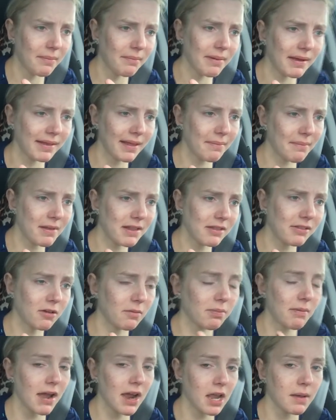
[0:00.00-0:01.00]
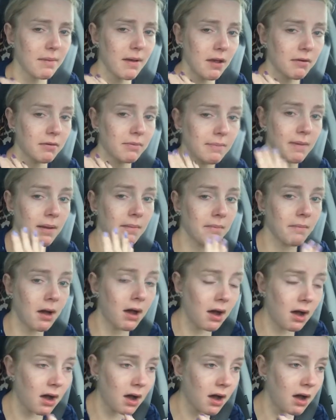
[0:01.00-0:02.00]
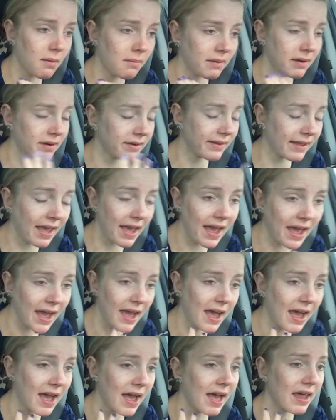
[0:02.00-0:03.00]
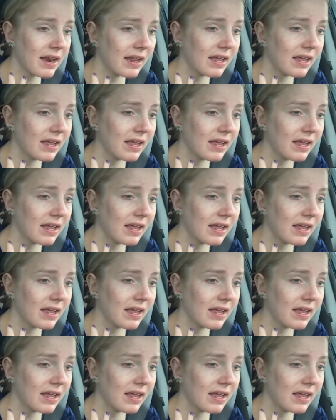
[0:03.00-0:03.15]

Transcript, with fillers: because I've been so preoccupied with my mom and dad